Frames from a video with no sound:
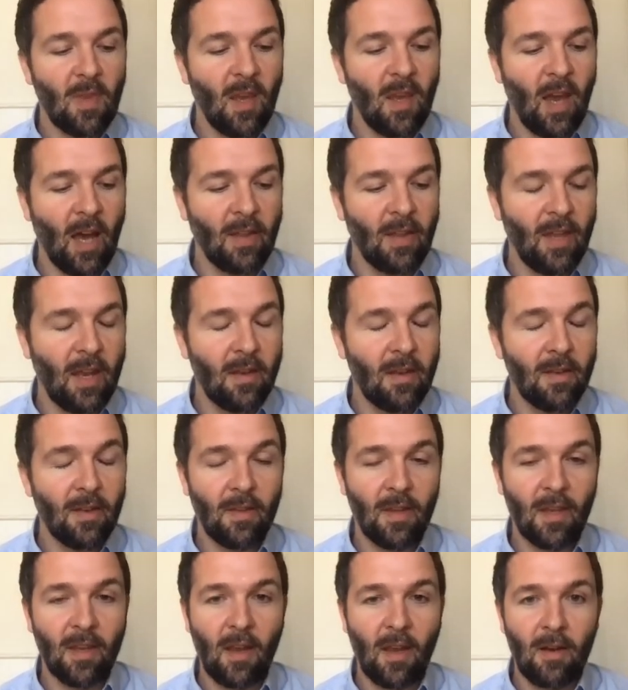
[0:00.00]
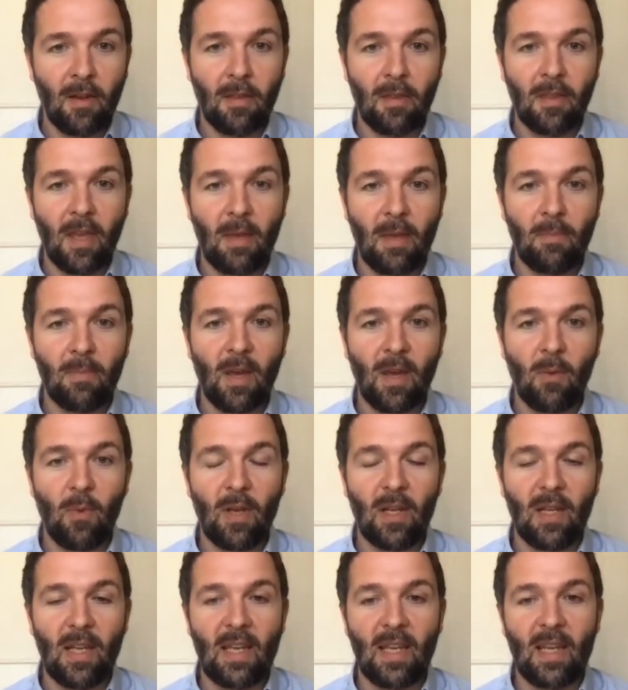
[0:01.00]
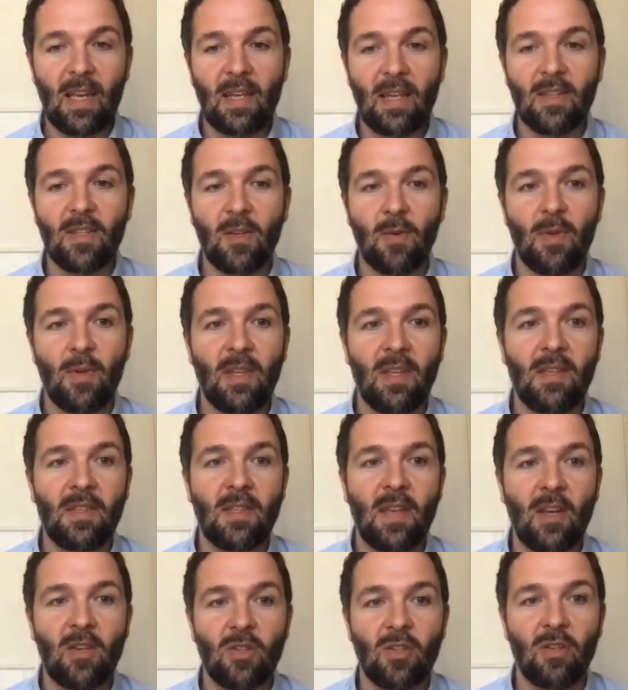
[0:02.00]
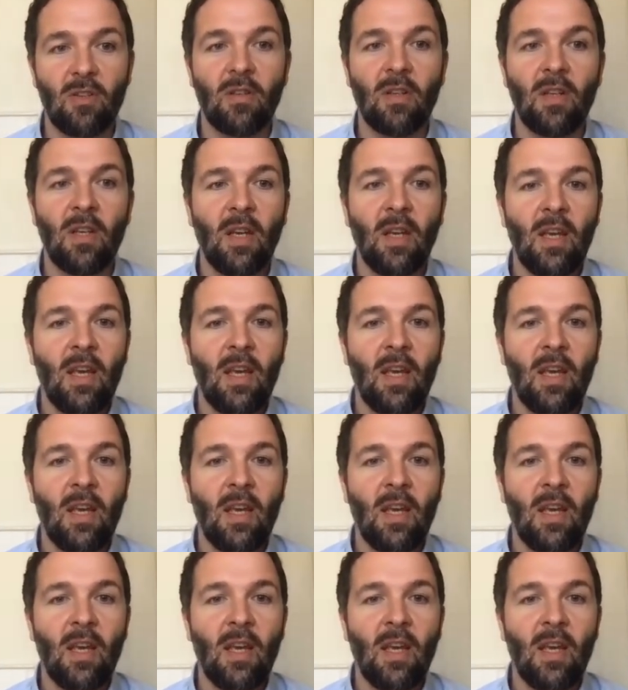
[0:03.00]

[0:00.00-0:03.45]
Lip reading: And then the kind of theme that we're leading into in this session